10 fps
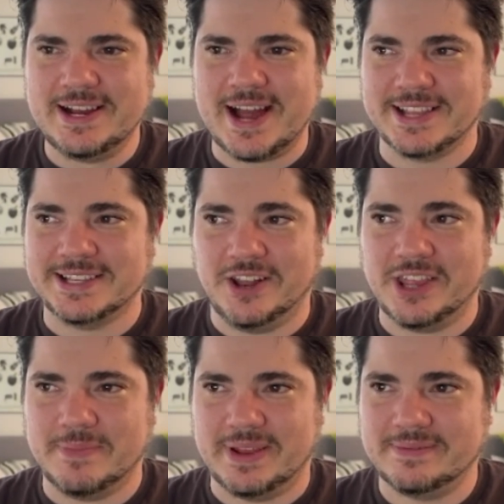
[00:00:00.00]
I tell
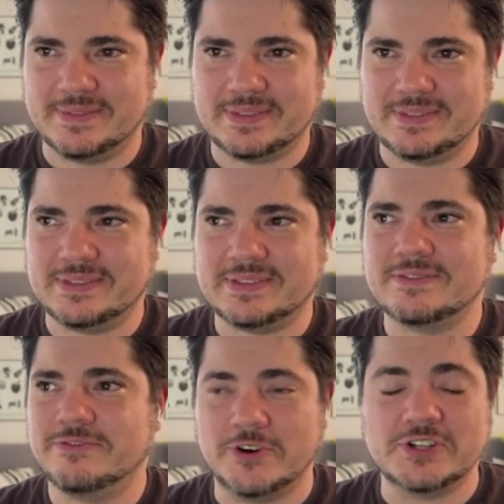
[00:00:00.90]
them
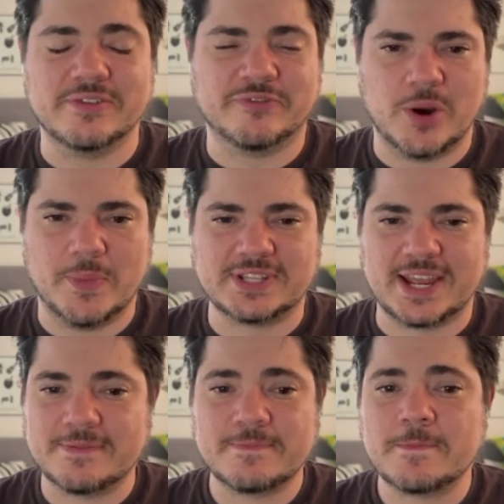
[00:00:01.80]
first and foremost,
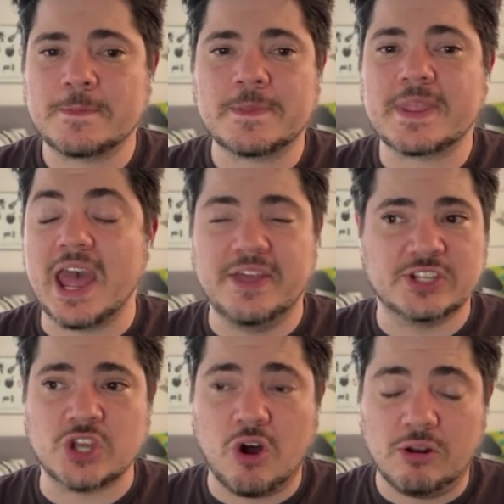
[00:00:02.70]
like,
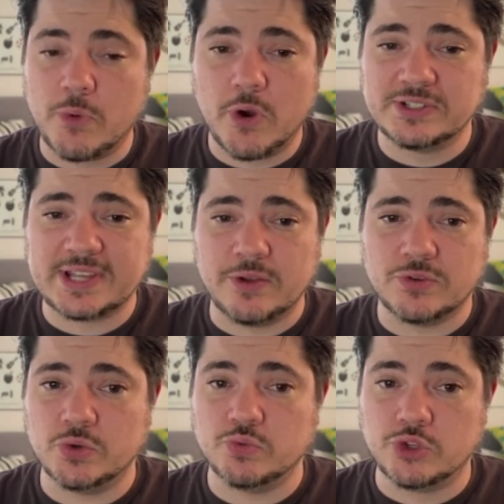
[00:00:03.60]
this all boils down
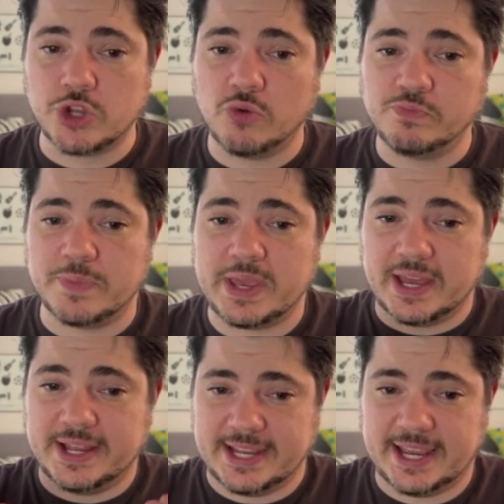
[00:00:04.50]
to don't be
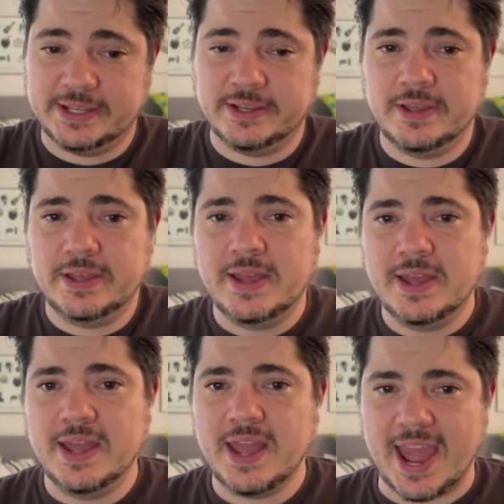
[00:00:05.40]
a dick.
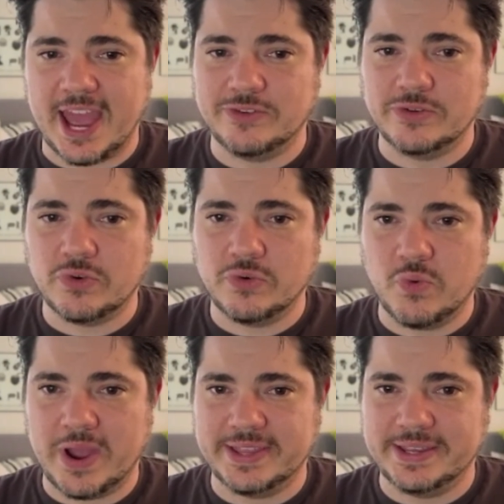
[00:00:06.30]
And
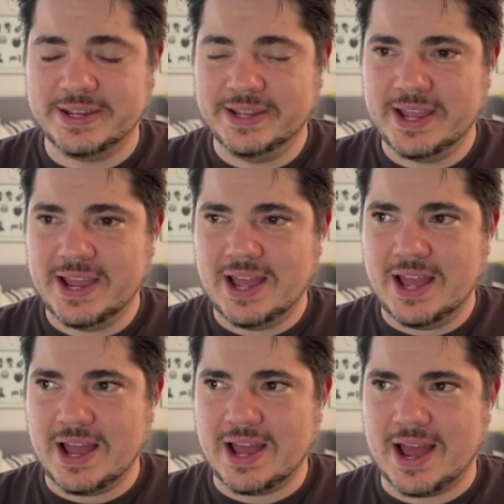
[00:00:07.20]
when
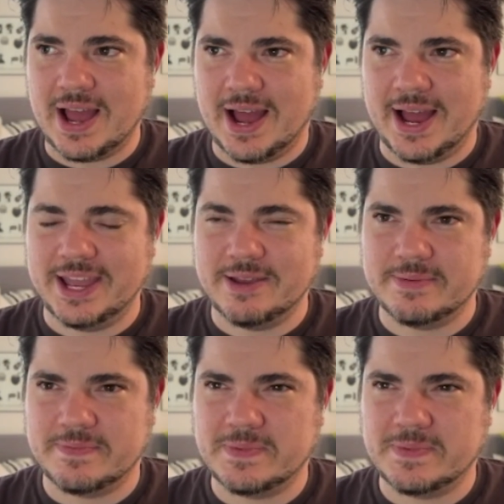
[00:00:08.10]
I